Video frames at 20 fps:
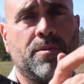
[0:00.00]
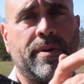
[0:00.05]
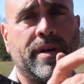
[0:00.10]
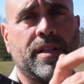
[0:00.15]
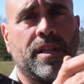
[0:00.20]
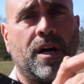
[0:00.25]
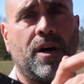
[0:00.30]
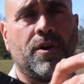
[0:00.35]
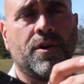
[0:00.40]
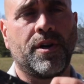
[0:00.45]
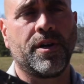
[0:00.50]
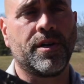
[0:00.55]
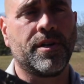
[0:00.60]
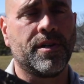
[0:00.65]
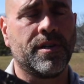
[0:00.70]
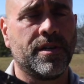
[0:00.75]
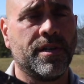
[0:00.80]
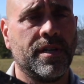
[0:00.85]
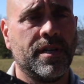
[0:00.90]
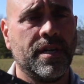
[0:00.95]
a little bit longer,
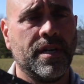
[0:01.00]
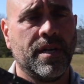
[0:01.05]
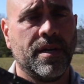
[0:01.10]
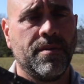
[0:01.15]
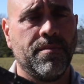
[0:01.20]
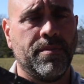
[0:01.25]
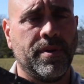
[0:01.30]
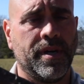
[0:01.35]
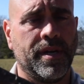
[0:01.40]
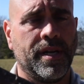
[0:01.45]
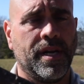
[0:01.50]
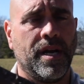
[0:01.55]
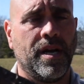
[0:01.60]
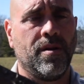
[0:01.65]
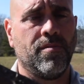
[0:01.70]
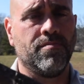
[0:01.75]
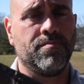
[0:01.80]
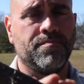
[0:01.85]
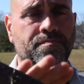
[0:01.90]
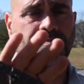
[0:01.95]

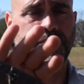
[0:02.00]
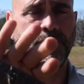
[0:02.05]
but